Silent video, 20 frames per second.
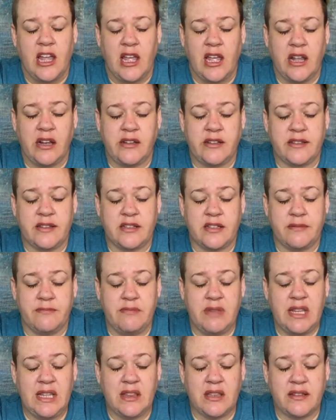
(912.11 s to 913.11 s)
It's, to
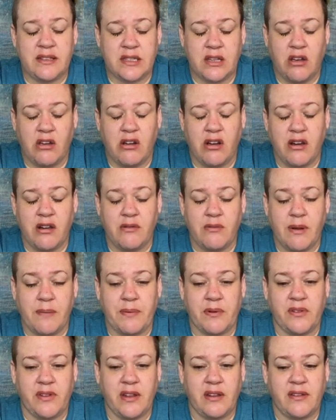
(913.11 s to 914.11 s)
me, this card
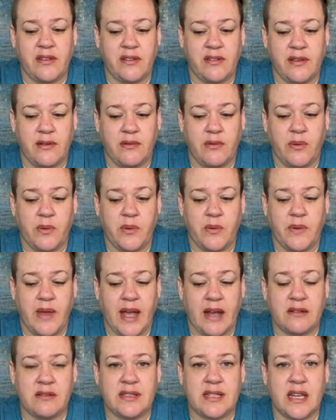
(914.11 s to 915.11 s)
represents as so
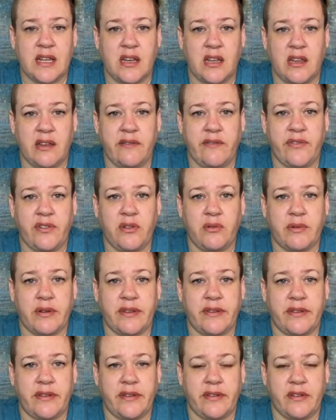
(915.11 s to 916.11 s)
outside
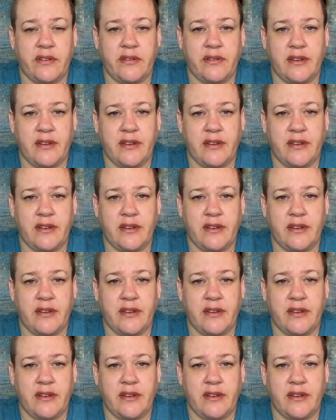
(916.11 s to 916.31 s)
influences,